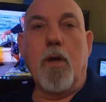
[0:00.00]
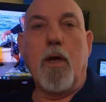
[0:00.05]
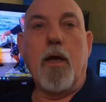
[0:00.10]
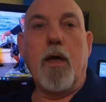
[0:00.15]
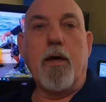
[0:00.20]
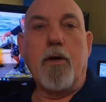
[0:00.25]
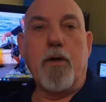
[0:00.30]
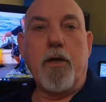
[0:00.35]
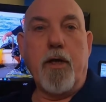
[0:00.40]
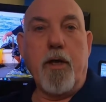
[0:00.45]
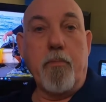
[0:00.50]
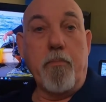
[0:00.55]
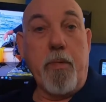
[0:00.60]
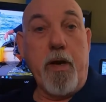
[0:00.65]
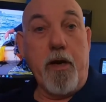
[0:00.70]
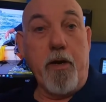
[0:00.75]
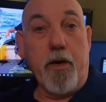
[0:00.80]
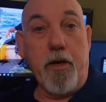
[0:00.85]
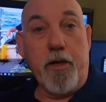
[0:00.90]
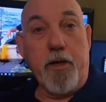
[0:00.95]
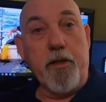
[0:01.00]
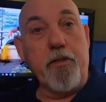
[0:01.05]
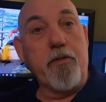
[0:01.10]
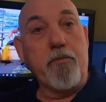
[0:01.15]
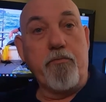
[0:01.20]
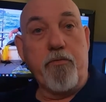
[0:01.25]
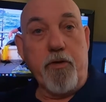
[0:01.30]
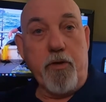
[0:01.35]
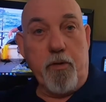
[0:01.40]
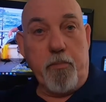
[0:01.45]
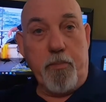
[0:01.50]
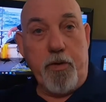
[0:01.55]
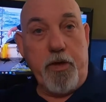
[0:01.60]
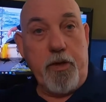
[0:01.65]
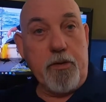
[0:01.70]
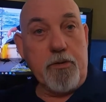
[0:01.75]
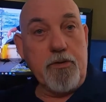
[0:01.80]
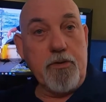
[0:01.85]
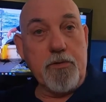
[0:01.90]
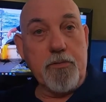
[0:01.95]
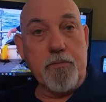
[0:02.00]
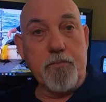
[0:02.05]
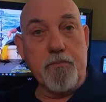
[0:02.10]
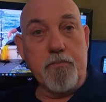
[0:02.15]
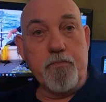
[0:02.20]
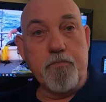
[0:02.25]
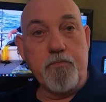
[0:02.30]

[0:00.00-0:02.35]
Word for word: How to get married in the Philippines.